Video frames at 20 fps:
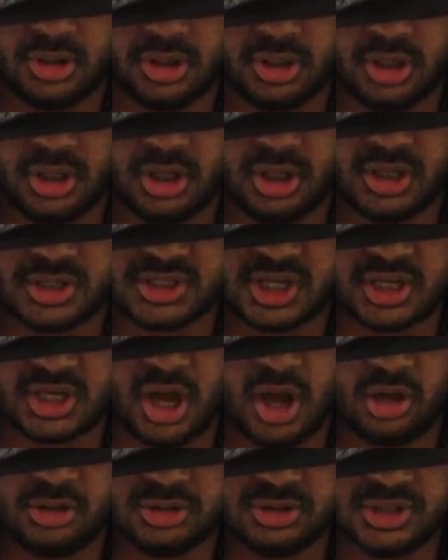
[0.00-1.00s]
A
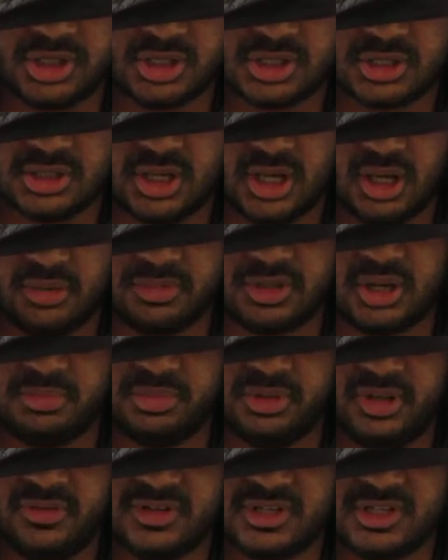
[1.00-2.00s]
psychologist named, I
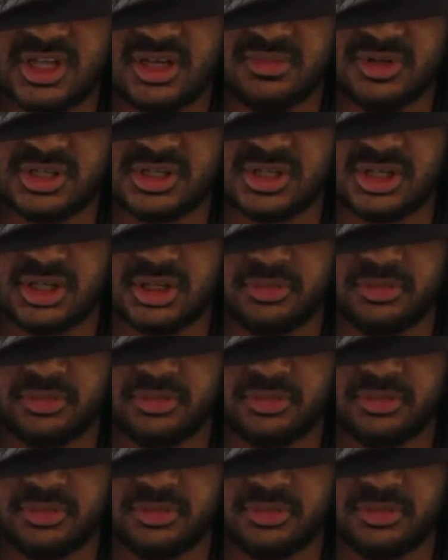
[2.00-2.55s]
believe his name is